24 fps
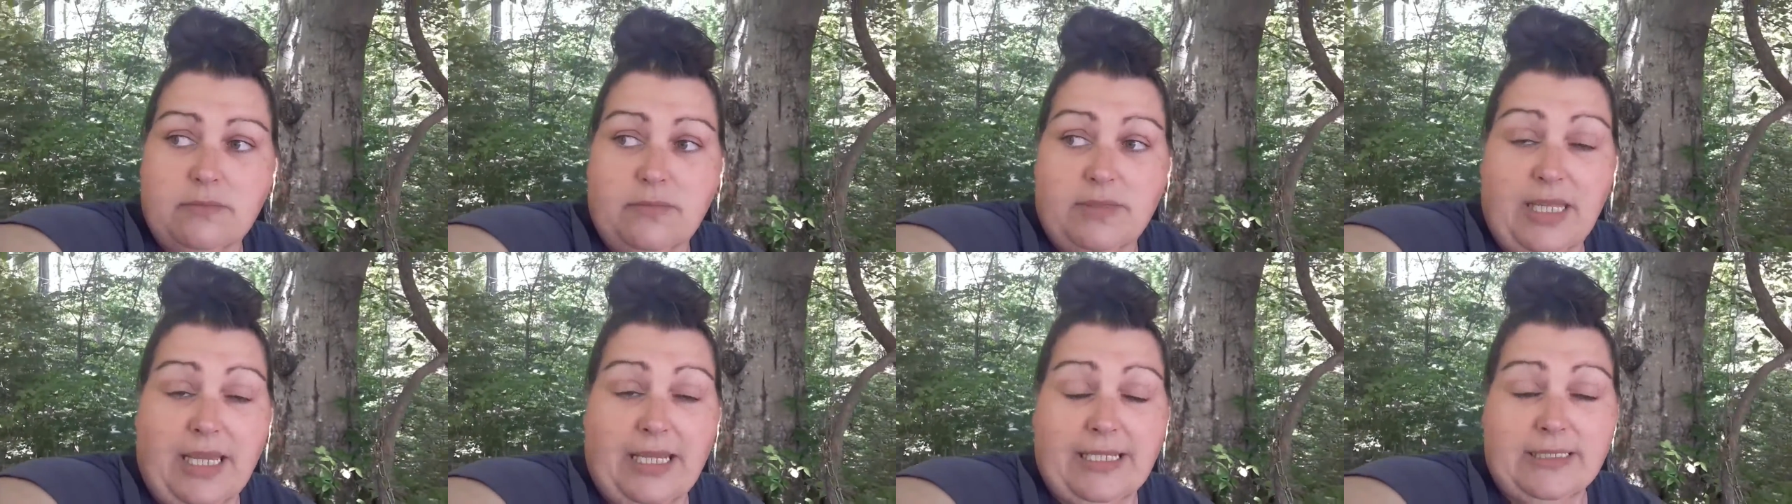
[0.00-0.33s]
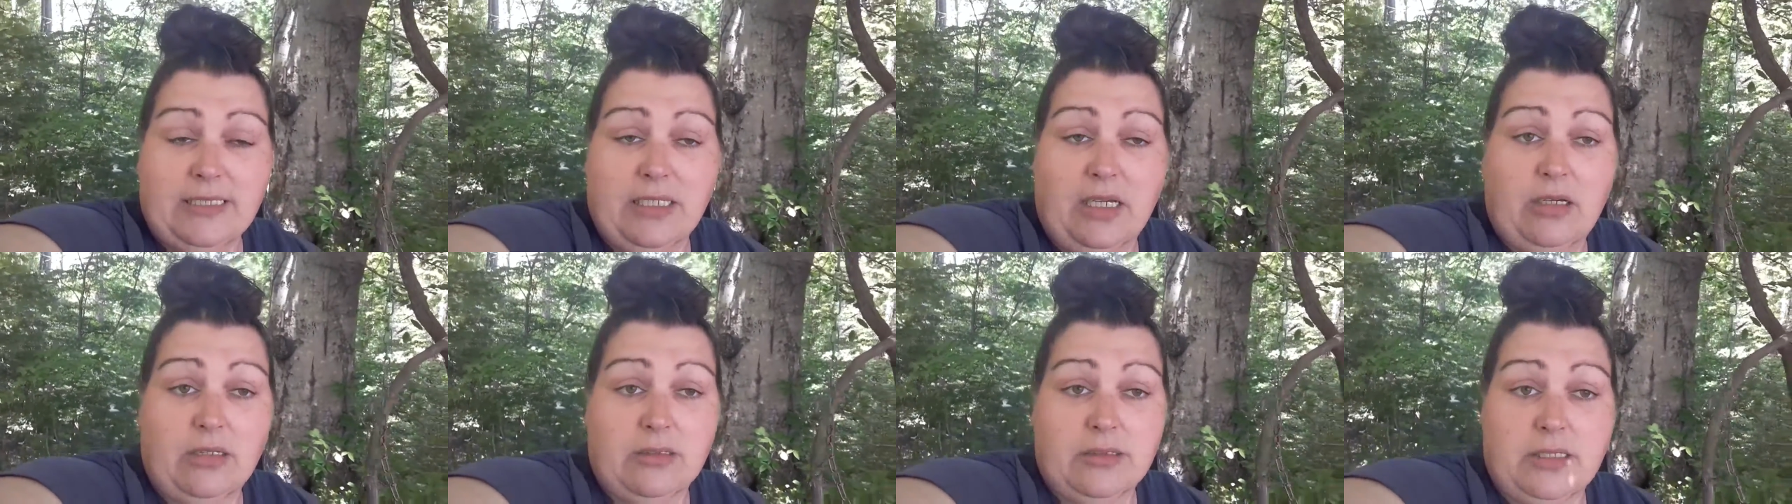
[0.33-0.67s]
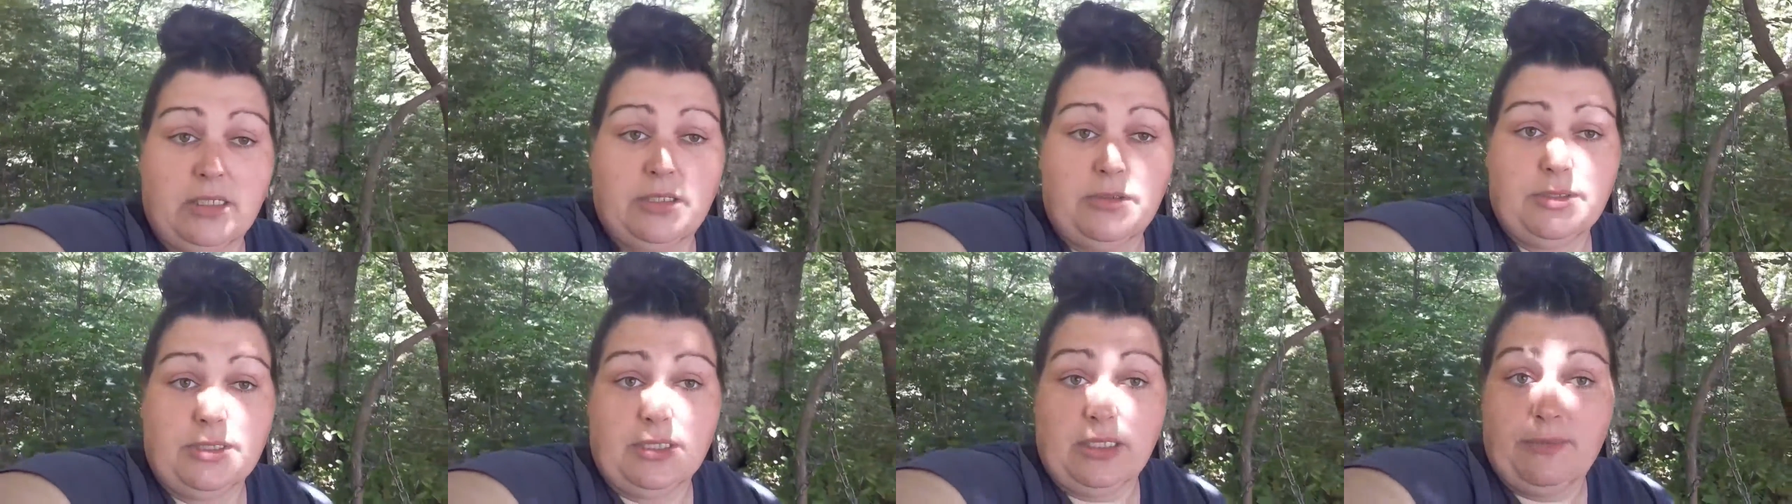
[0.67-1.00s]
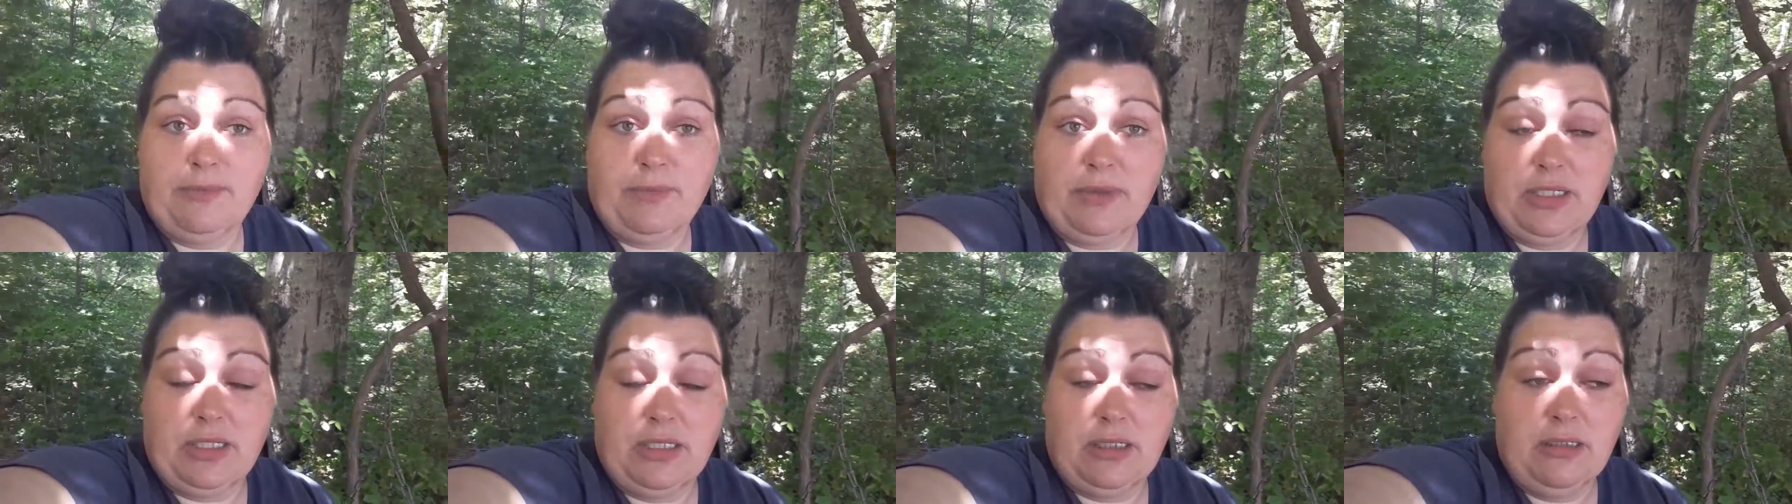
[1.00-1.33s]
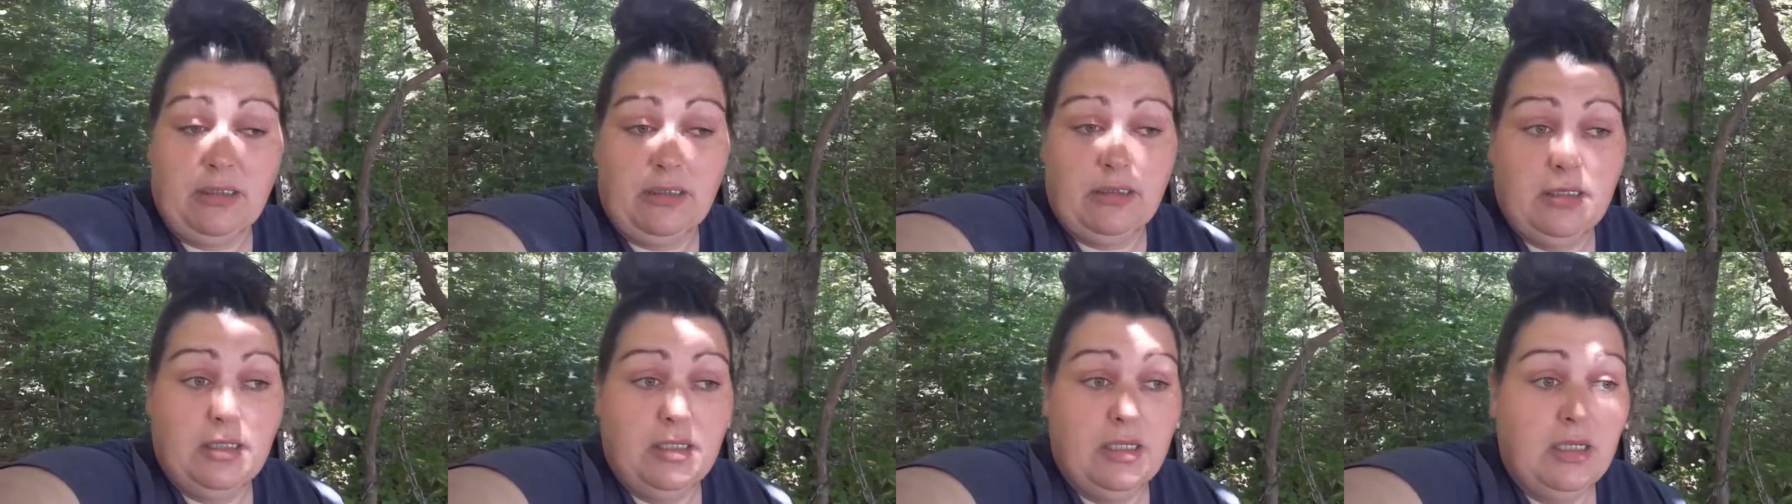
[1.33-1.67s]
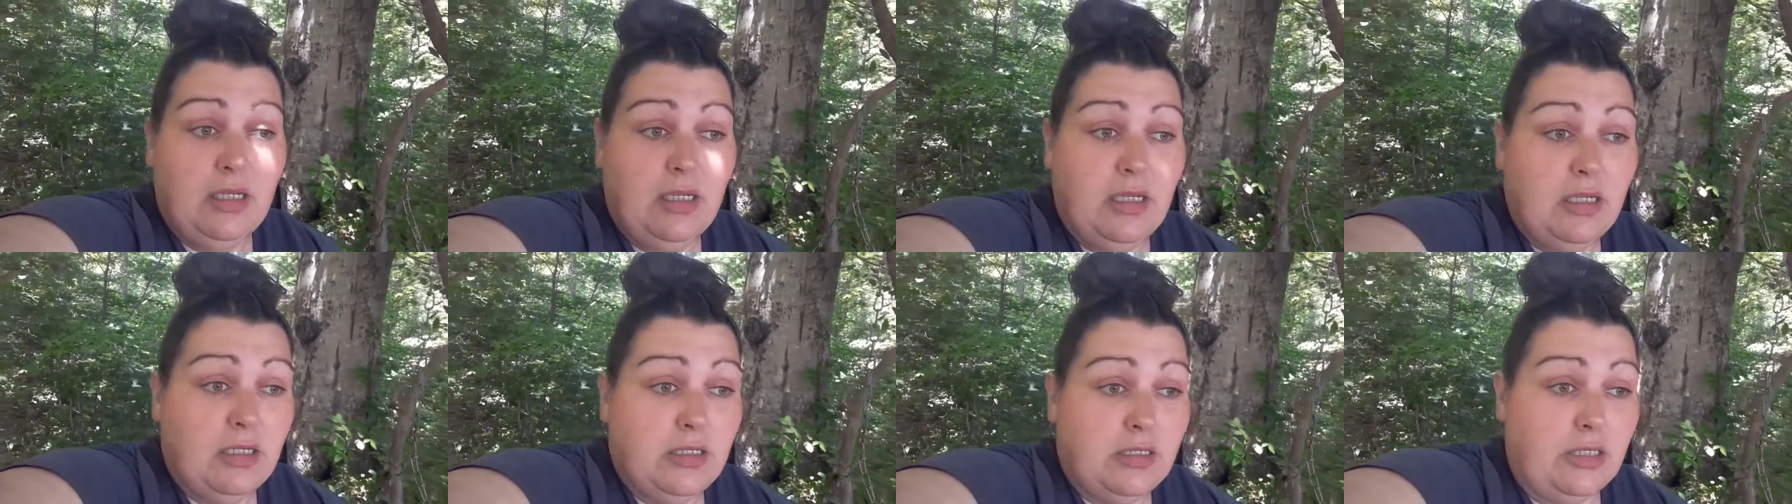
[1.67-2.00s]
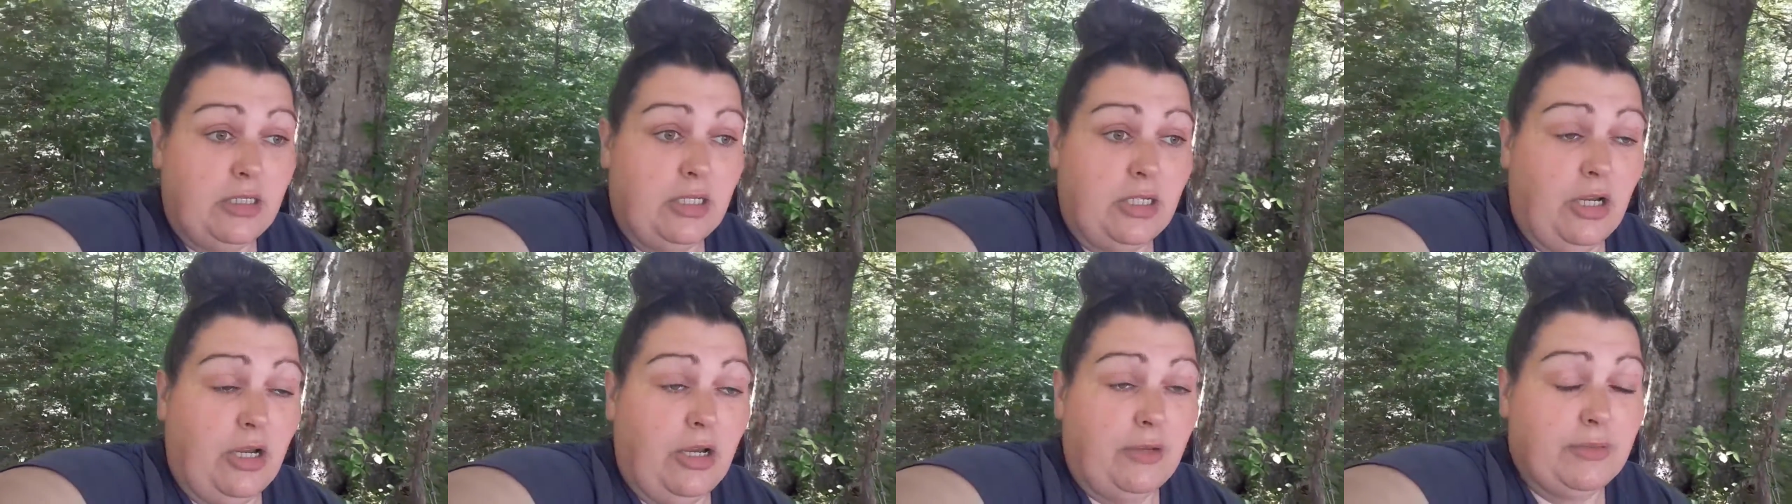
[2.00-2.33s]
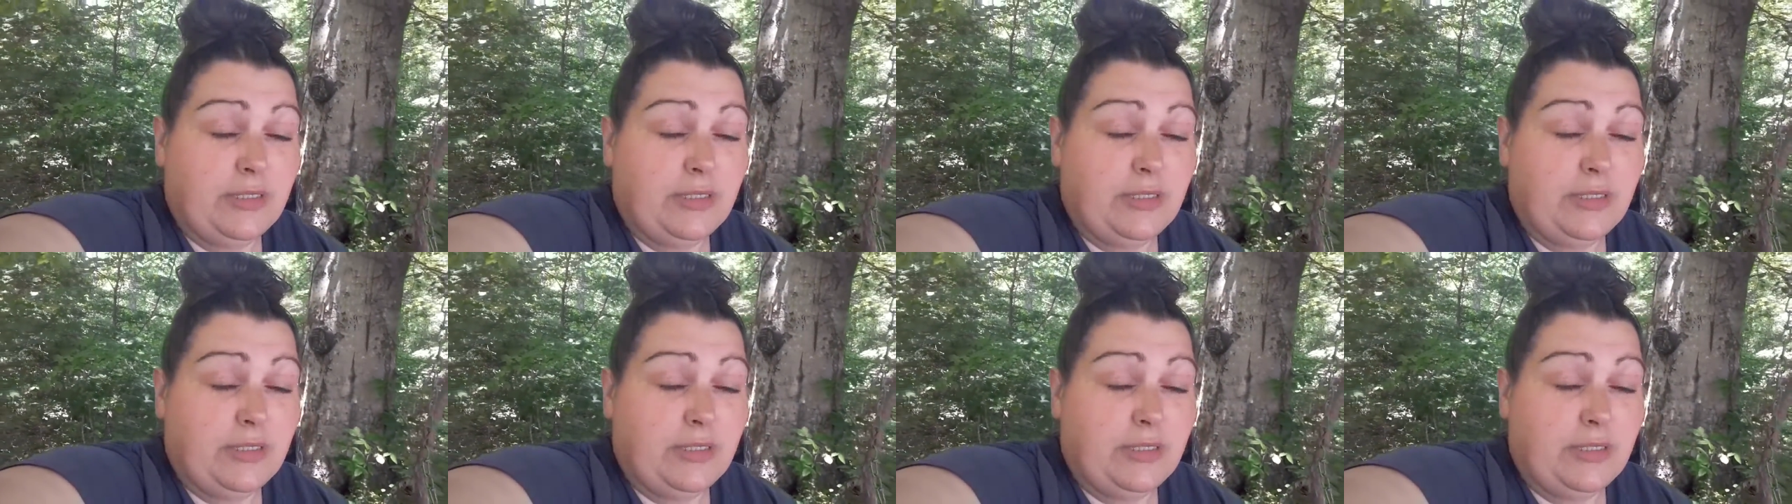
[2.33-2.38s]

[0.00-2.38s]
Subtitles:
That's also something, you know,